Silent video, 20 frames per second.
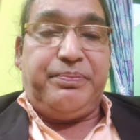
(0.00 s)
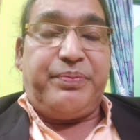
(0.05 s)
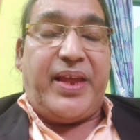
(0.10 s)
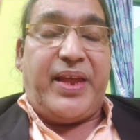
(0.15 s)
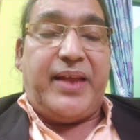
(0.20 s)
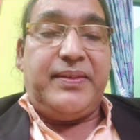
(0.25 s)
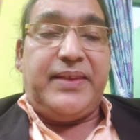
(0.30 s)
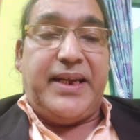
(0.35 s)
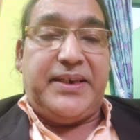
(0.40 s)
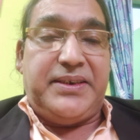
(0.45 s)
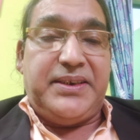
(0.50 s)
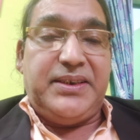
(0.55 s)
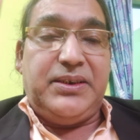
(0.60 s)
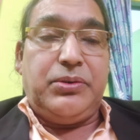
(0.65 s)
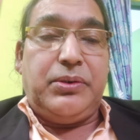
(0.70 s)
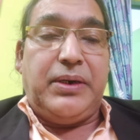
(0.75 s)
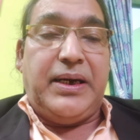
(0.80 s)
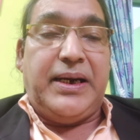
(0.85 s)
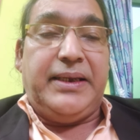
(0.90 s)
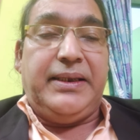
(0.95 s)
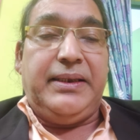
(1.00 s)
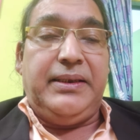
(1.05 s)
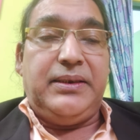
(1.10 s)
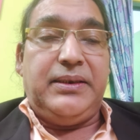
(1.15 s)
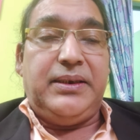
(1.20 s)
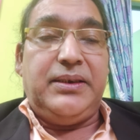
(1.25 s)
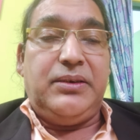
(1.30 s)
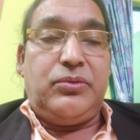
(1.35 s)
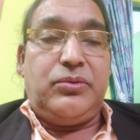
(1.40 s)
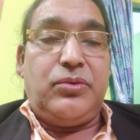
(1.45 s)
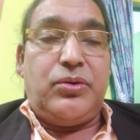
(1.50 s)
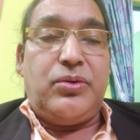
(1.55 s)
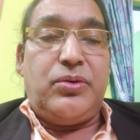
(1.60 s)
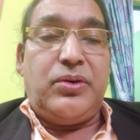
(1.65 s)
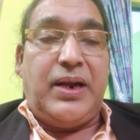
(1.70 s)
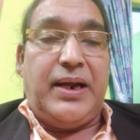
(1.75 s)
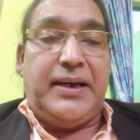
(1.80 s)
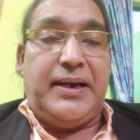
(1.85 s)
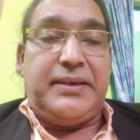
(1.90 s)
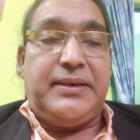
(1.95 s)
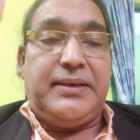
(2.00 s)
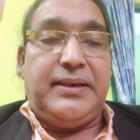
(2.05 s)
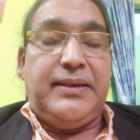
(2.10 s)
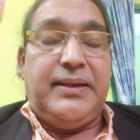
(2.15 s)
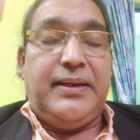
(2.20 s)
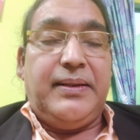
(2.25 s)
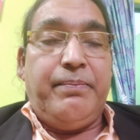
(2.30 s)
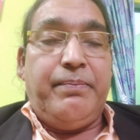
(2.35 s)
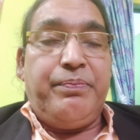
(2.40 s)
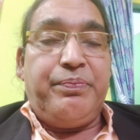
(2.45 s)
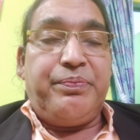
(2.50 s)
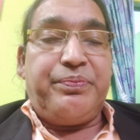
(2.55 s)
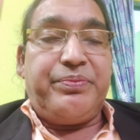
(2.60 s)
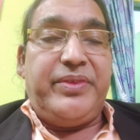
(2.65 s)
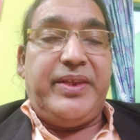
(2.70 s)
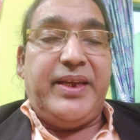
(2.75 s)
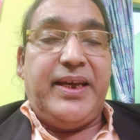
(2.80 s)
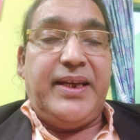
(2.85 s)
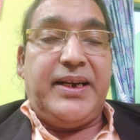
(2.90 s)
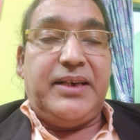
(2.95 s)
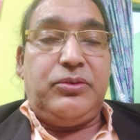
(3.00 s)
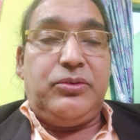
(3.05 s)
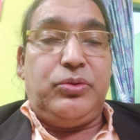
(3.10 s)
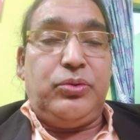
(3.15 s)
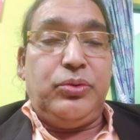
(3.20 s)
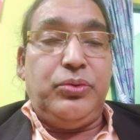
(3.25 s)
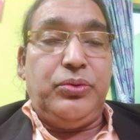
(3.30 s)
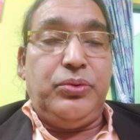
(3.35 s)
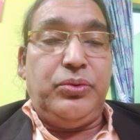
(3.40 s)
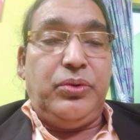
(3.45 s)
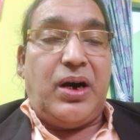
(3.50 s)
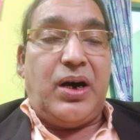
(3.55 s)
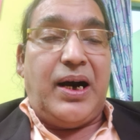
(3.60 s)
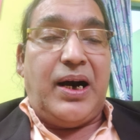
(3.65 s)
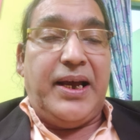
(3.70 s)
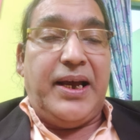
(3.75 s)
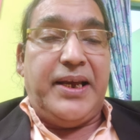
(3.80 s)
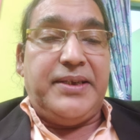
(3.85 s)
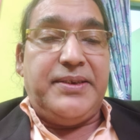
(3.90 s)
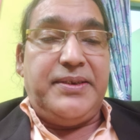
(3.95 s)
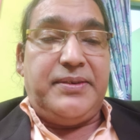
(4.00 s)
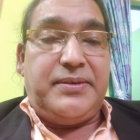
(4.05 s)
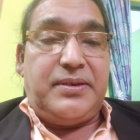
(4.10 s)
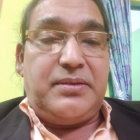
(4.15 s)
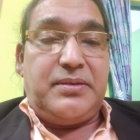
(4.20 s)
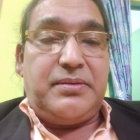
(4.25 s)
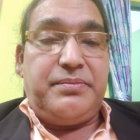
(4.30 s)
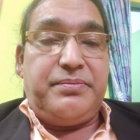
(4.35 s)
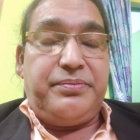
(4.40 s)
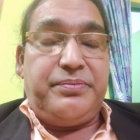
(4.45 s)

And that is why in coconut, there are two eyes,